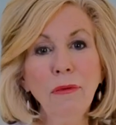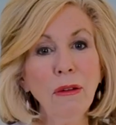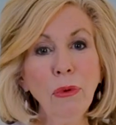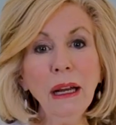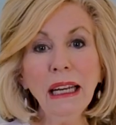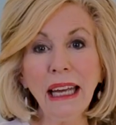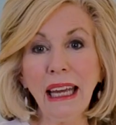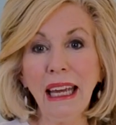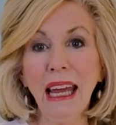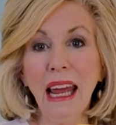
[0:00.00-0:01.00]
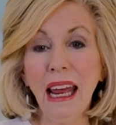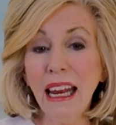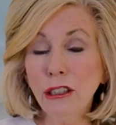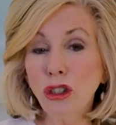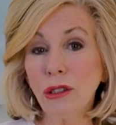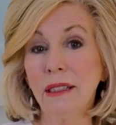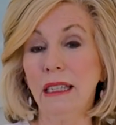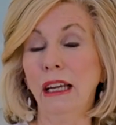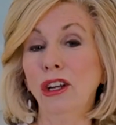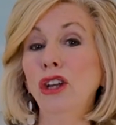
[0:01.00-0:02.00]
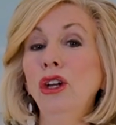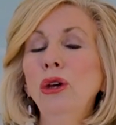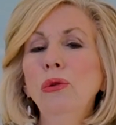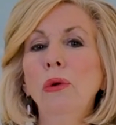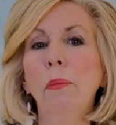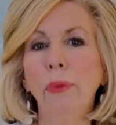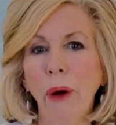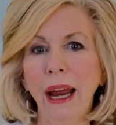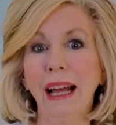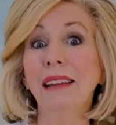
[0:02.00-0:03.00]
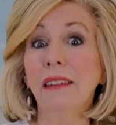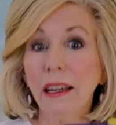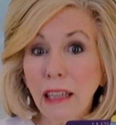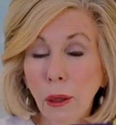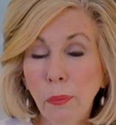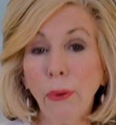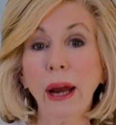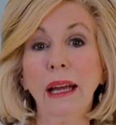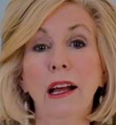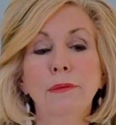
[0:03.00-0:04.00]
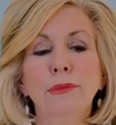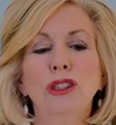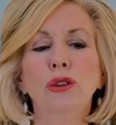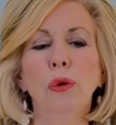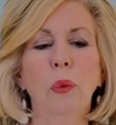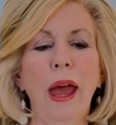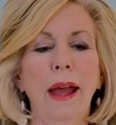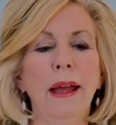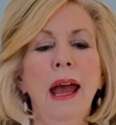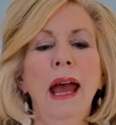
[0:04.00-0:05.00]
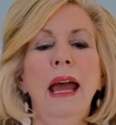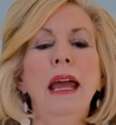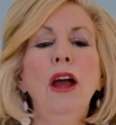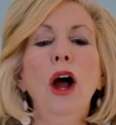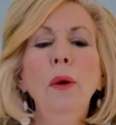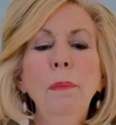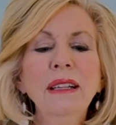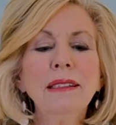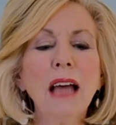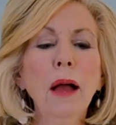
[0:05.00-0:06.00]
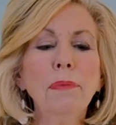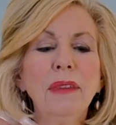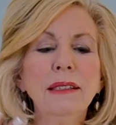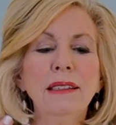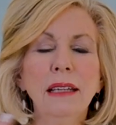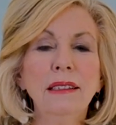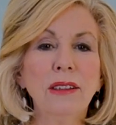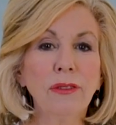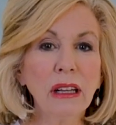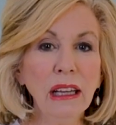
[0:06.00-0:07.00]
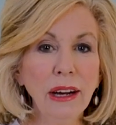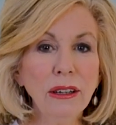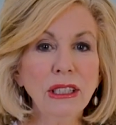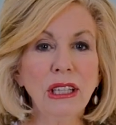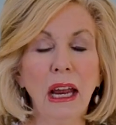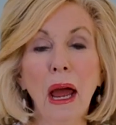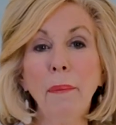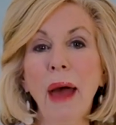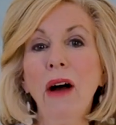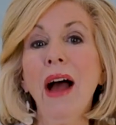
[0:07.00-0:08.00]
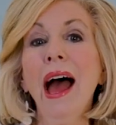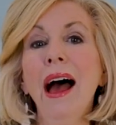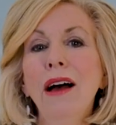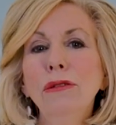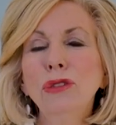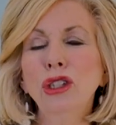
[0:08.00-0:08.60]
really interesting new break, lucky break comes your way. It opens up this sense of clarity about how